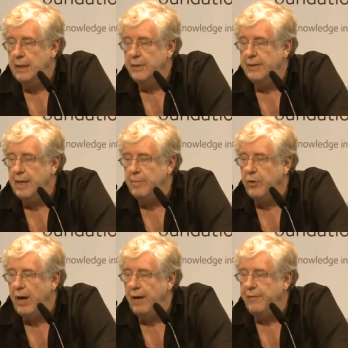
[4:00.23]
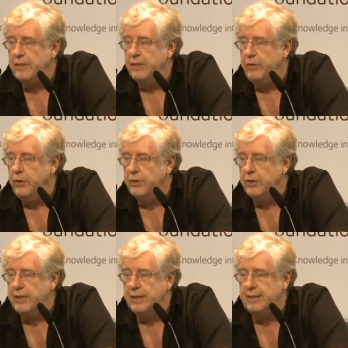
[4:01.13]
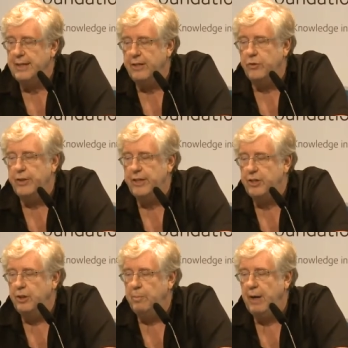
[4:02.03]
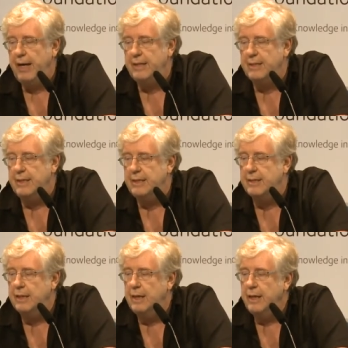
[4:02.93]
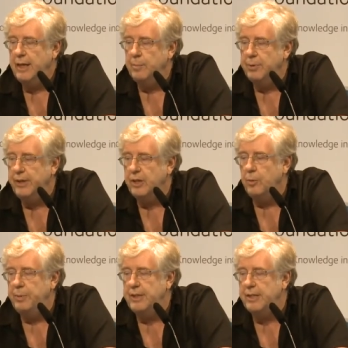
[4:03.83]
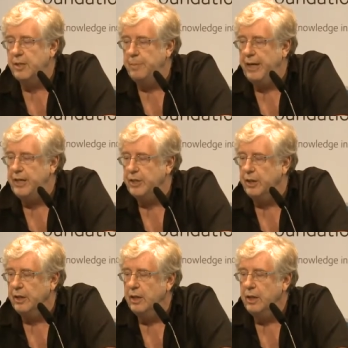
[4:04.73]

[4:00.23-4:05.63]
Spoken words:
the demographics of users extend traditional biases in political participation.